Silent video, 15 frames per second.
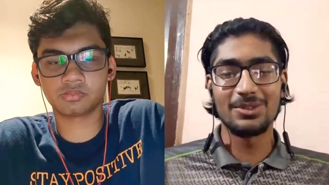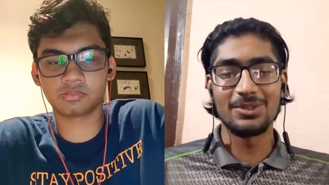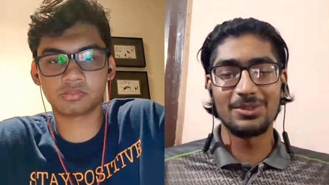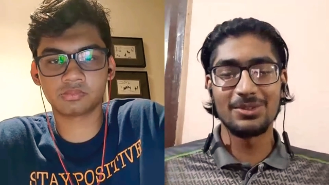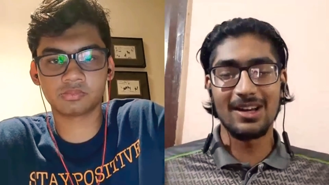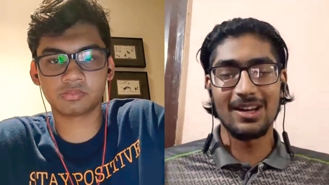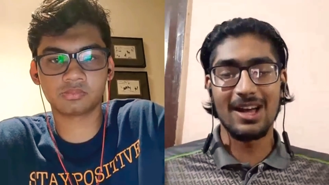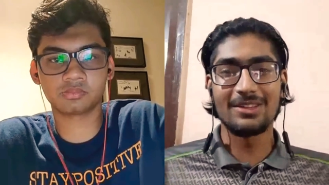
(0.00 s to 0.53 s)
Speaker 1: know
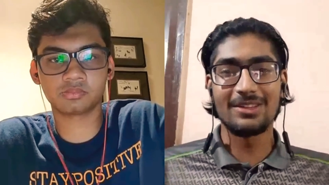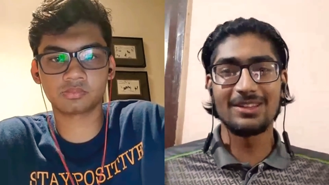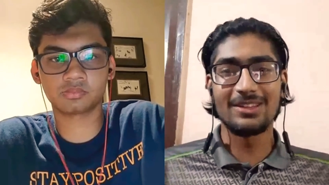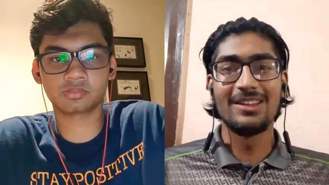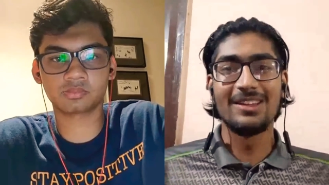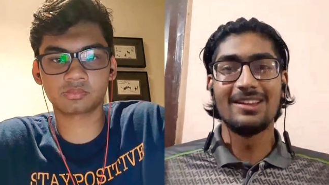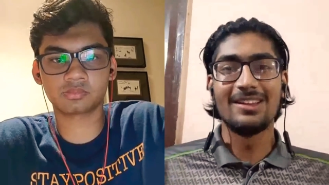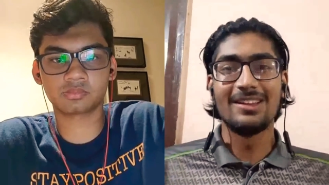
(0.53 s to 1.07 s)
you are
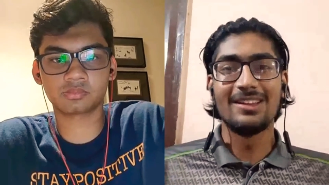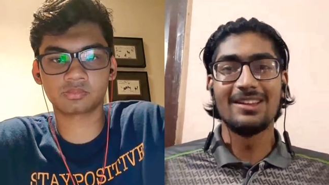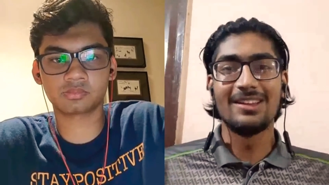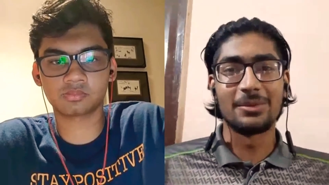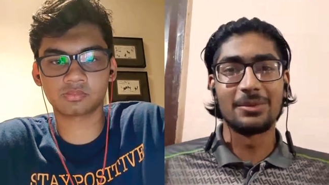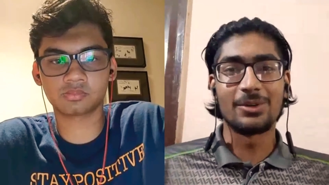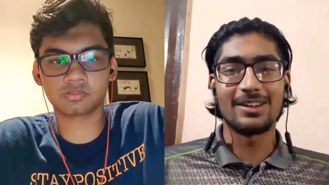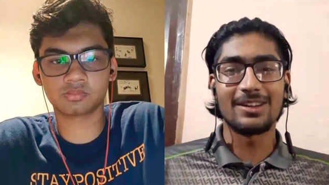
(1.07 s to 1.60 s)
having
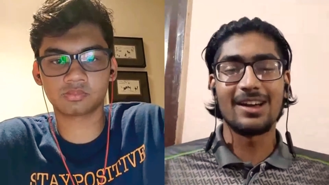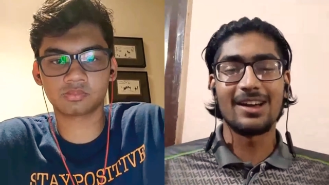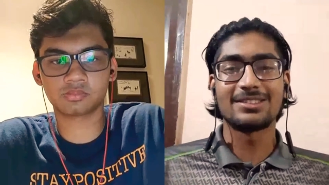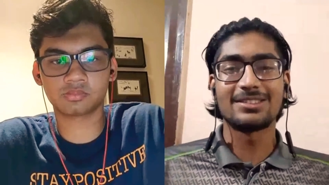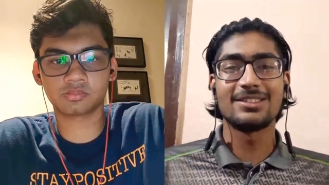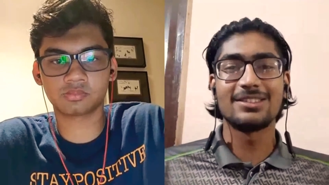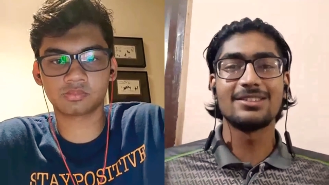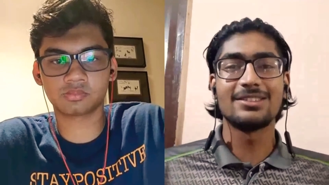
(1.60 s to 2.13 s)
like remote
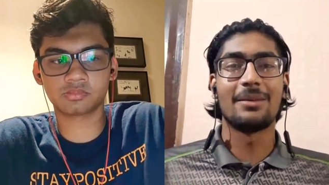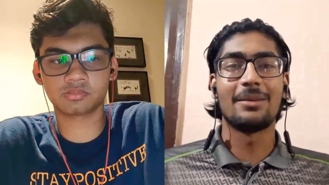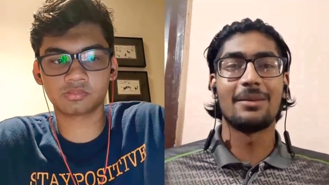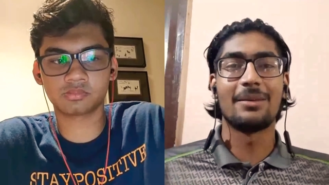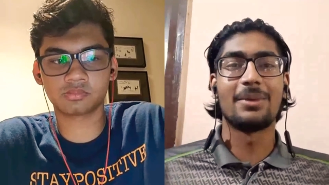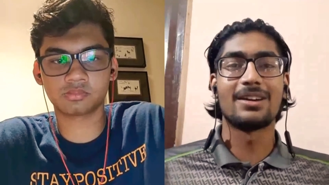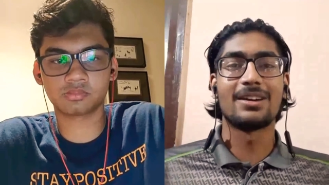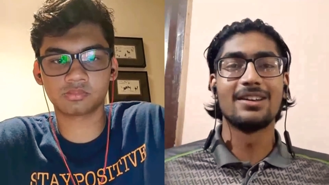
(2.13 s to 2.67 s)
classes.
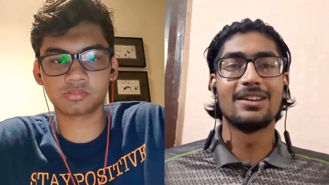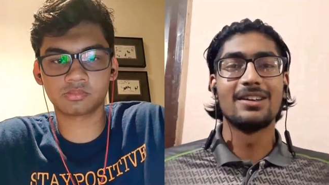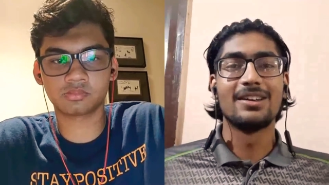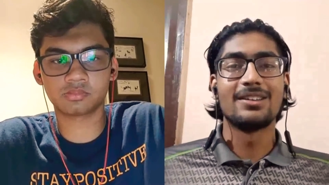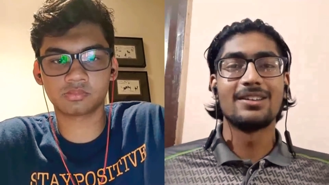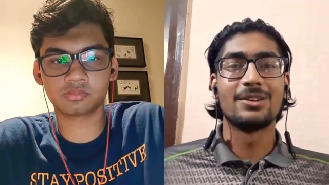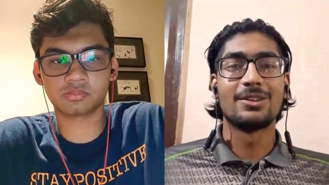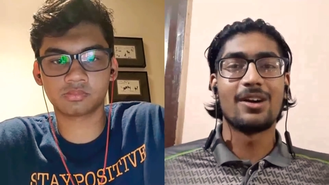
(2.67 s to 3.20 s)
Uh,
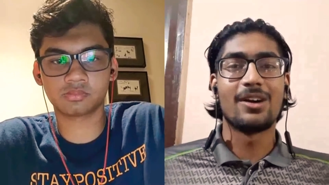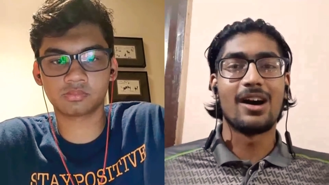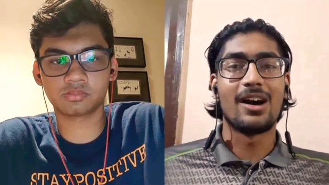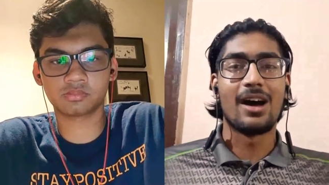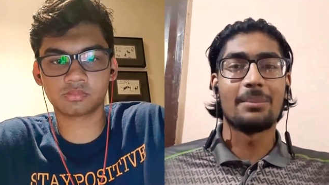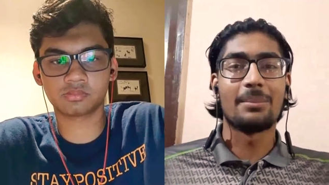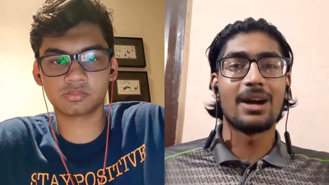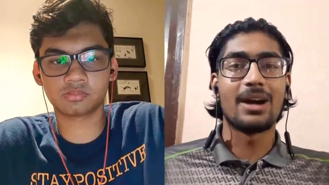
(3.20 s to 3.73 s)
but you know,
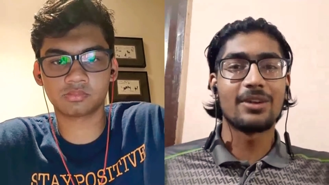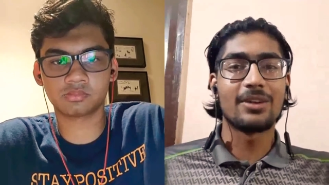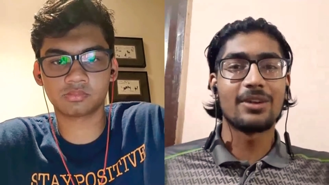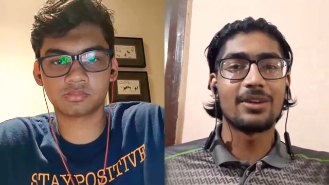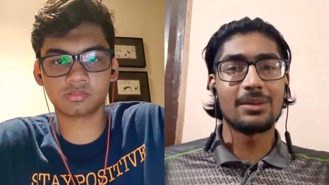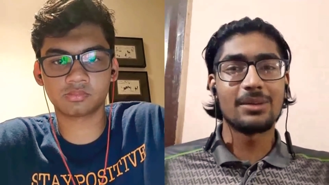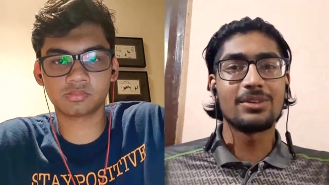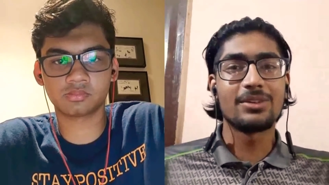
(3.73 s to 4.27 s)
uh,
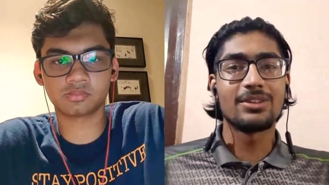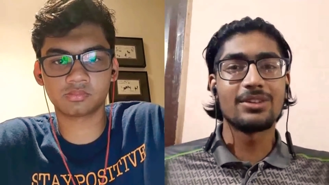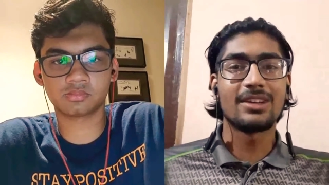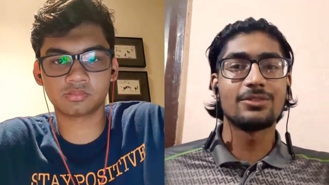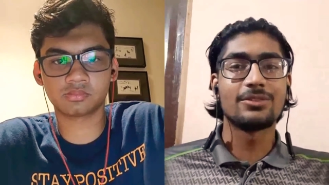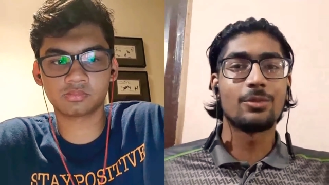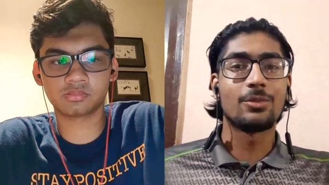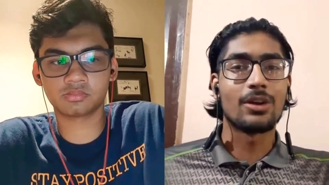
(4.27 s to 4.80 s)
apart from
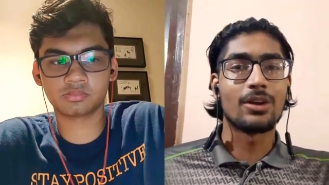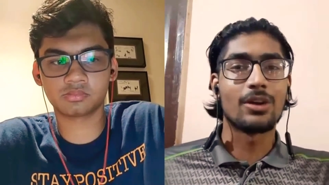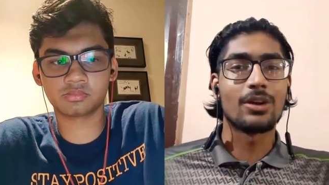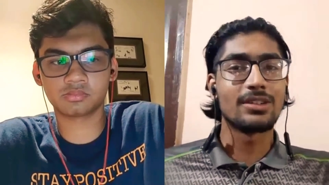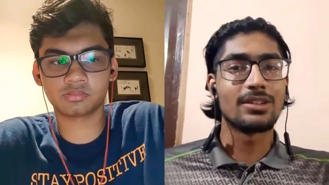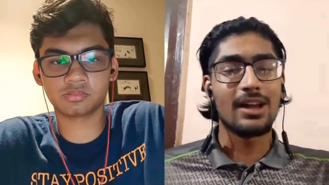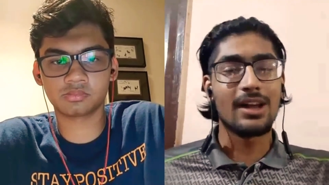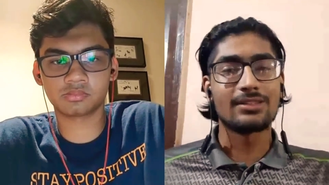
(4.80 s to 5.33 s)
computer science,
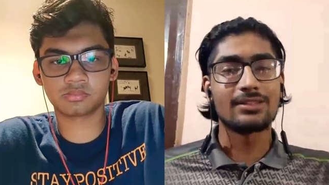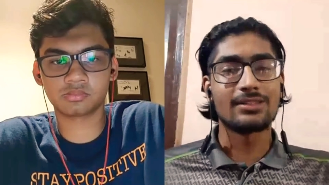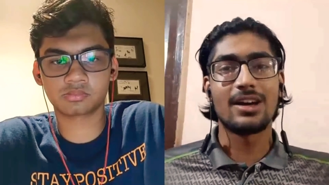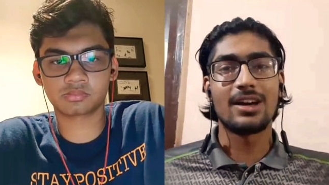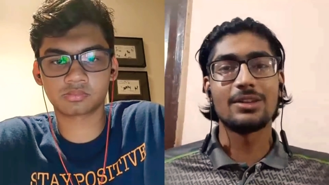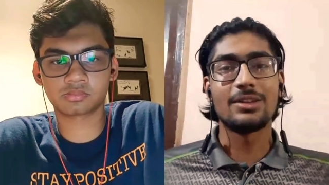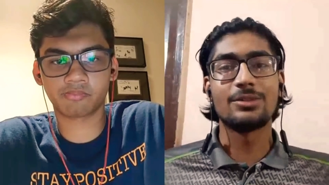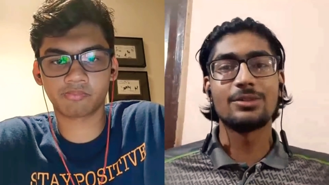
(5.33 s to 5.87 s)
what other
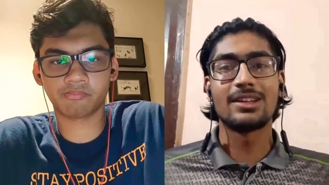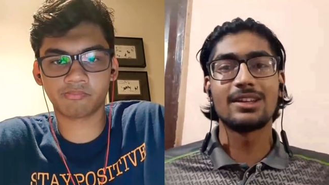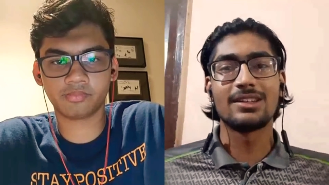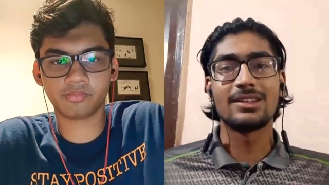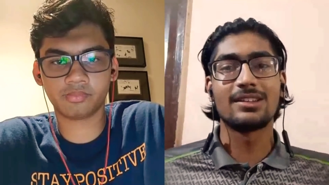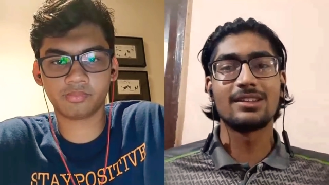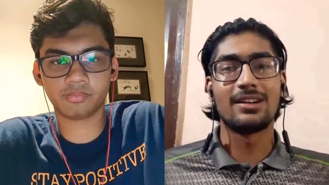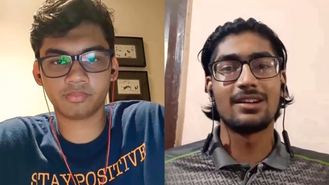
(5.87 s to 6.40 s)
classes are you
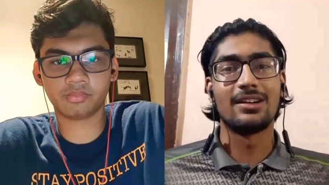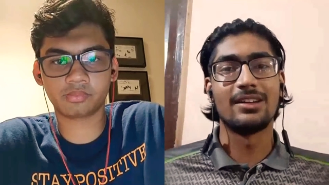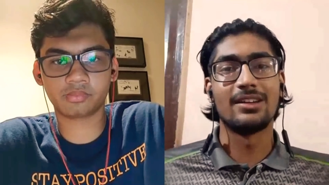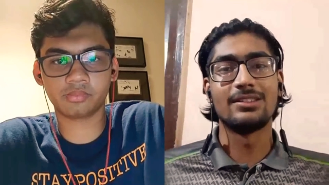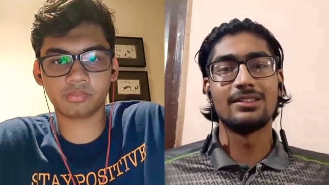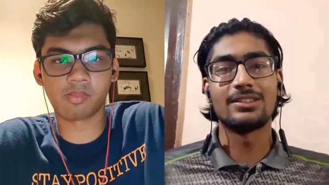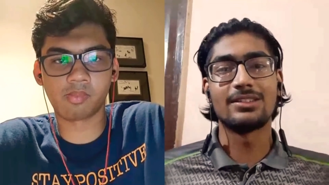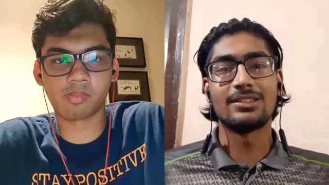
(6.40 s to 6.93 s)
taking
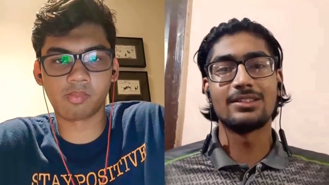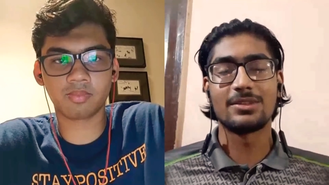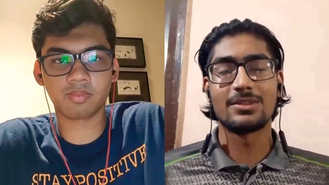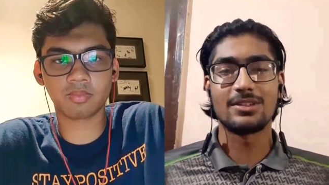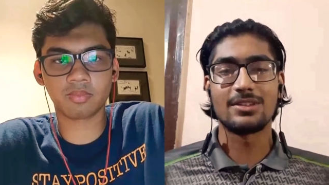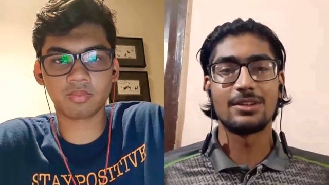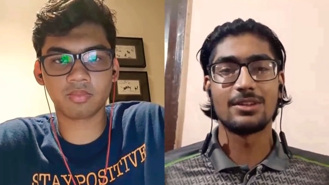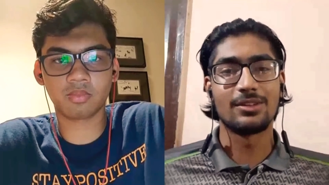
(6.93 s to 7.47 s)
uh, in this
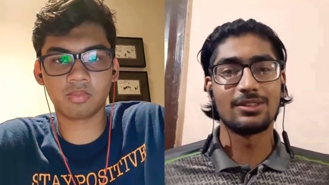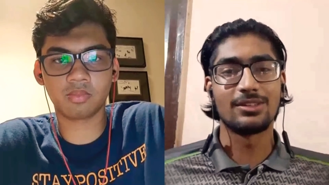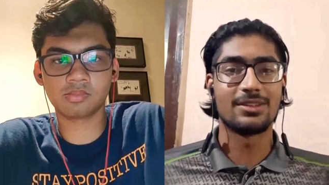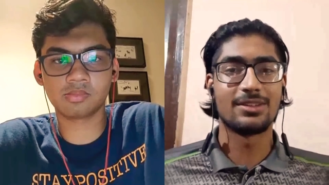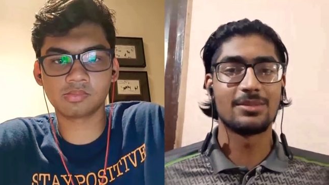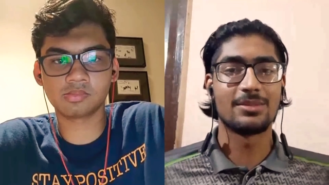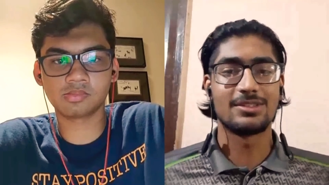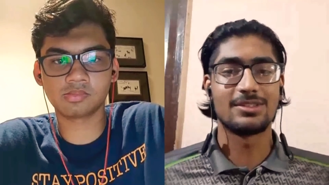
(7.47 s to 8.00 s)
semester
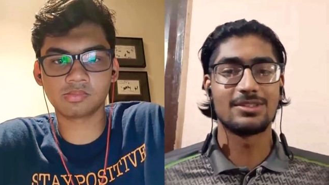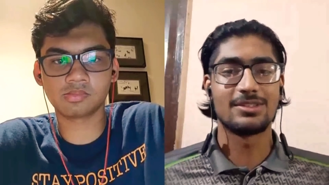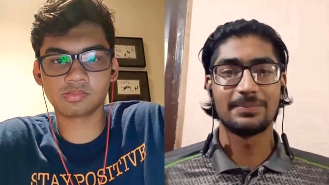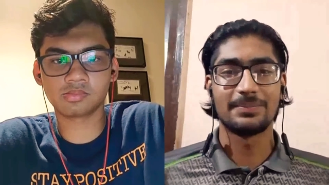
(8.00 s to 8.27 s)
during this semester?